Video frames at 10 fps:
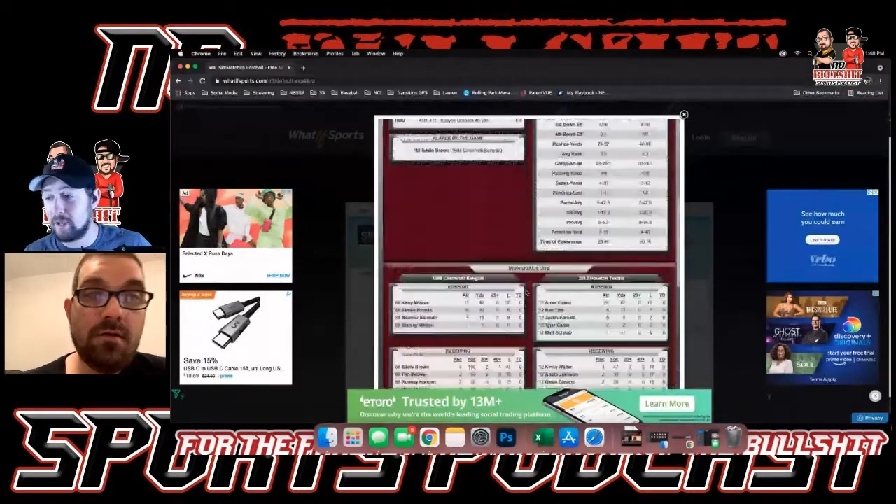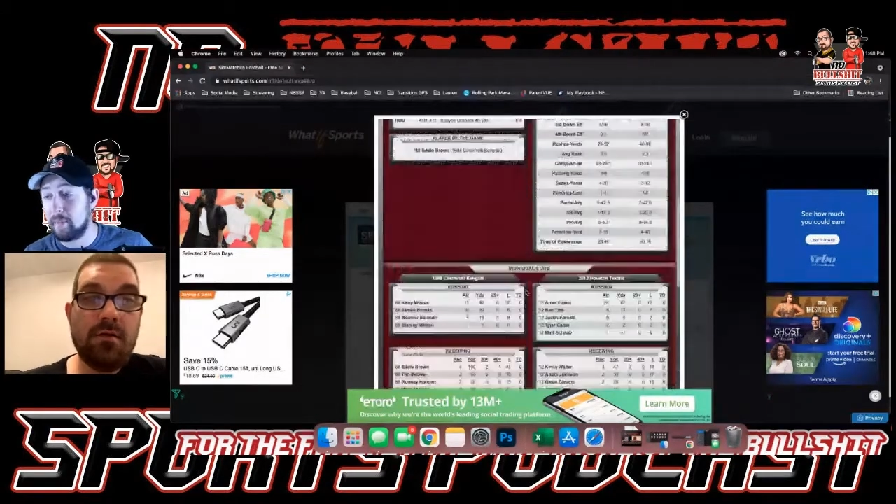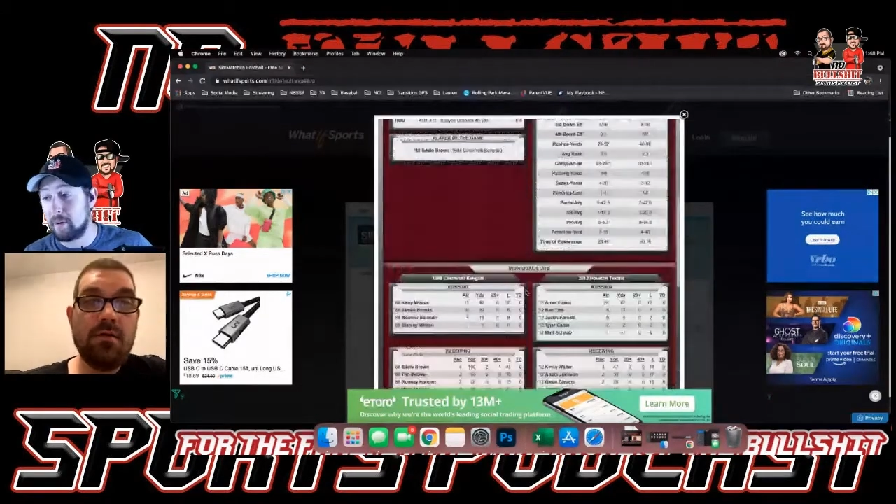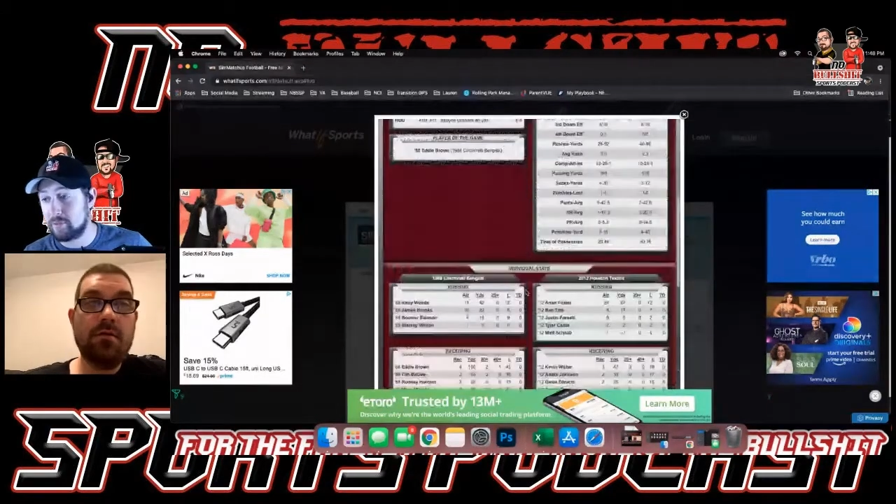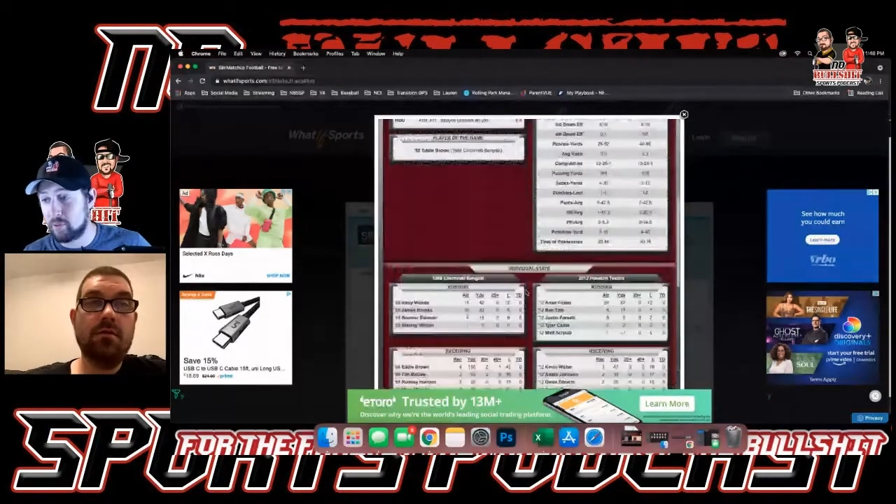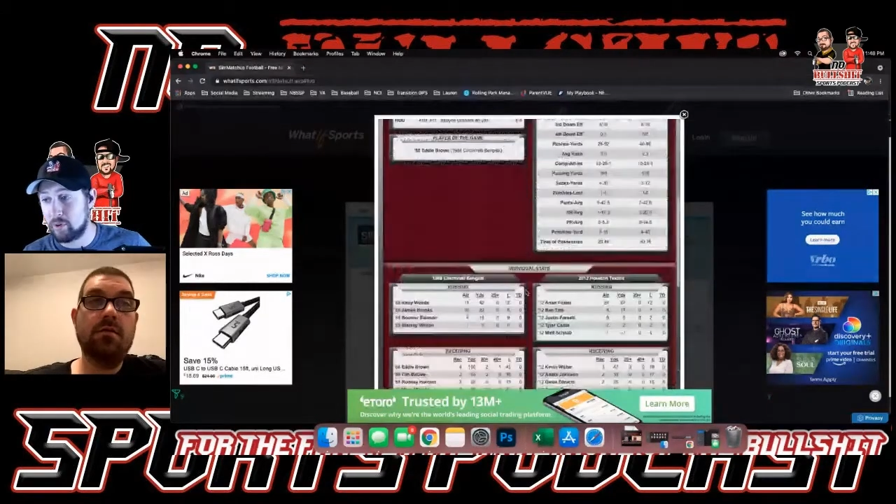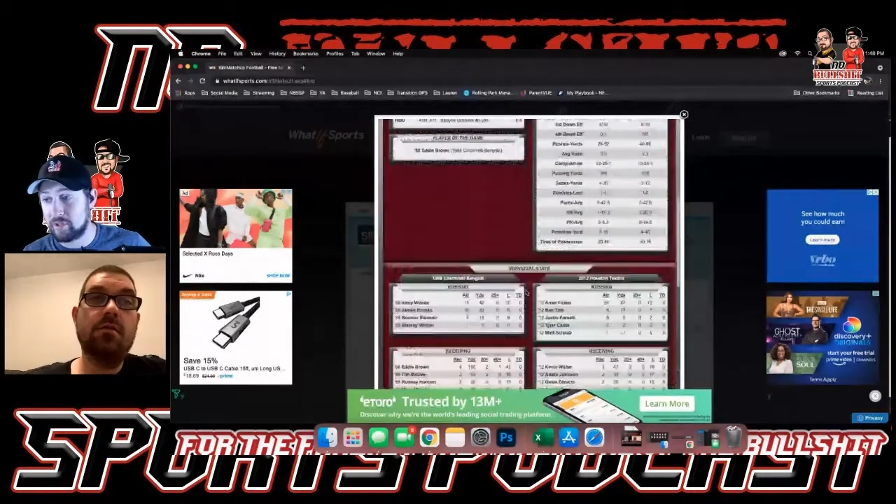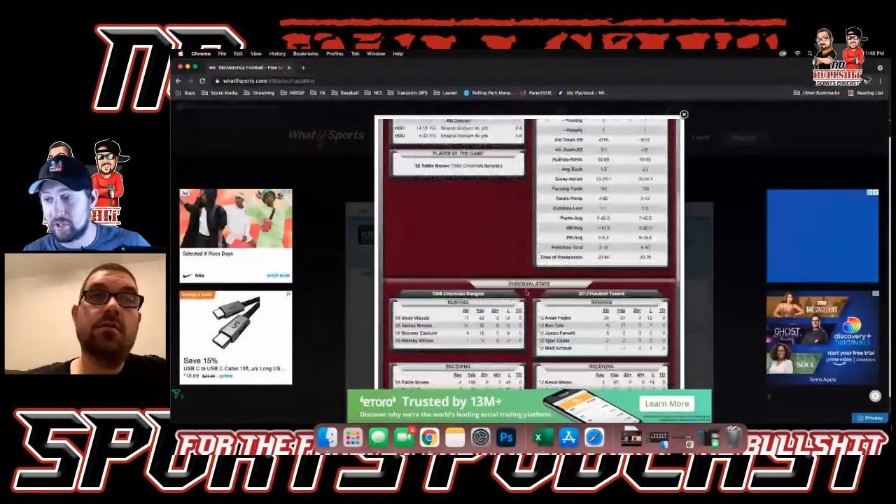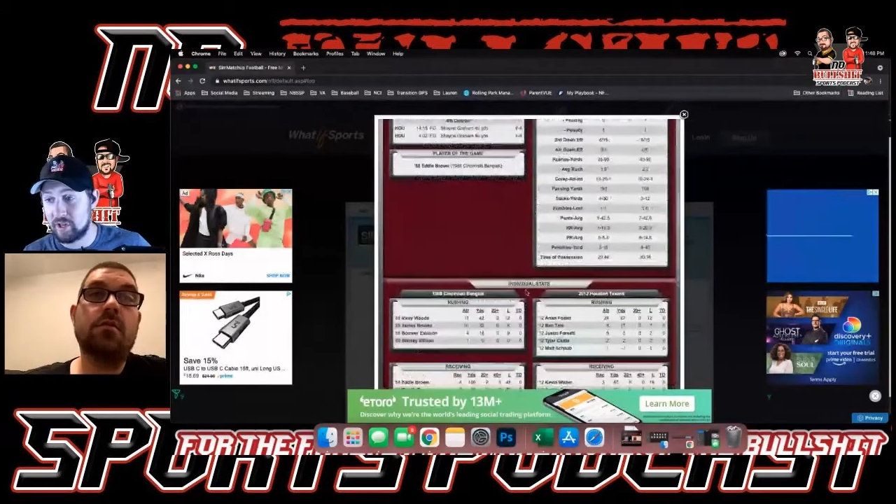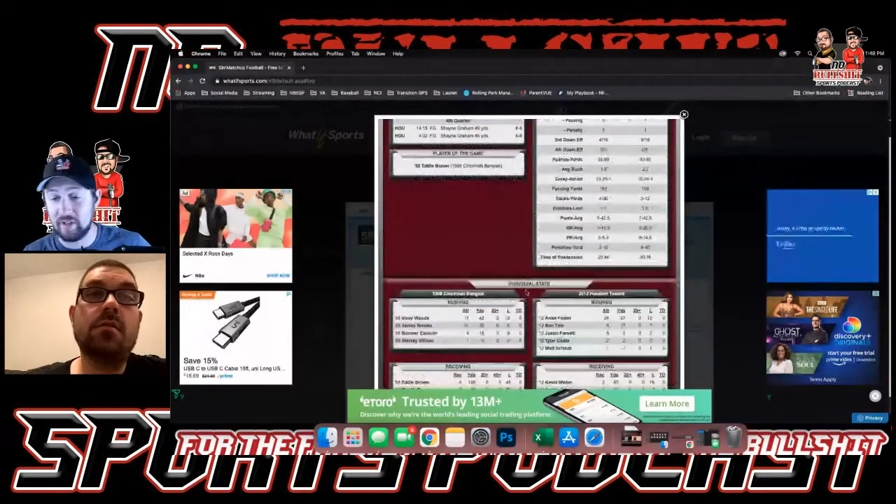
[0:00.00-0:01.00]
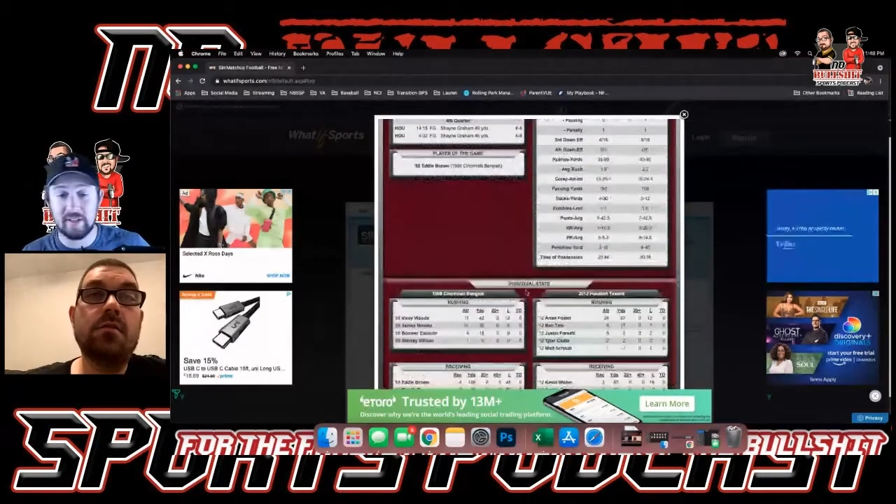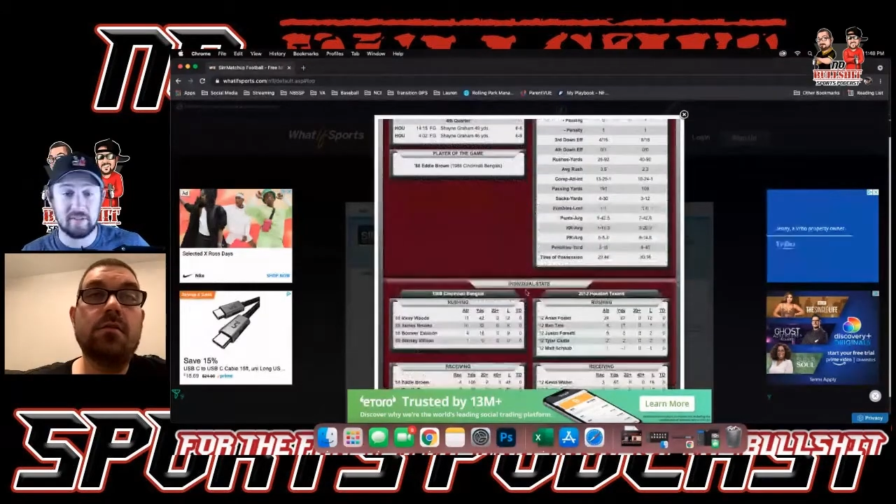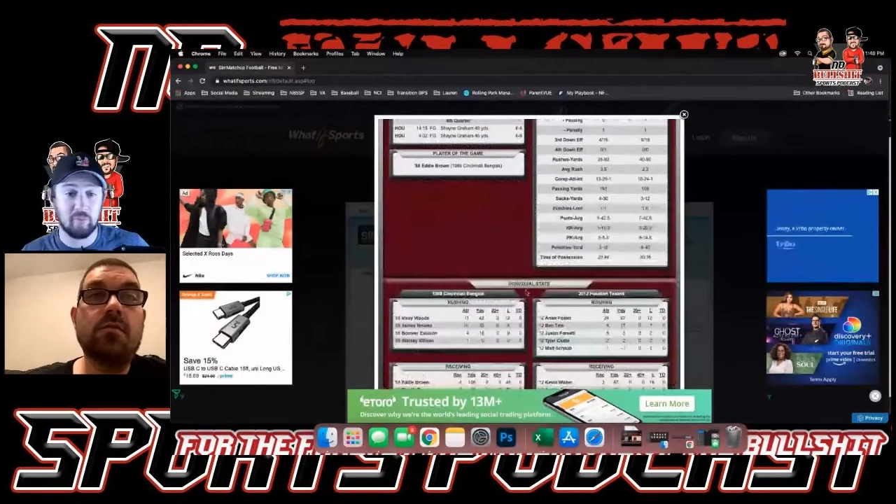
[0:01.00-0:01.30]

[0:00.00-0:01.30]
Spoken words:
was scoring a touchdown, at least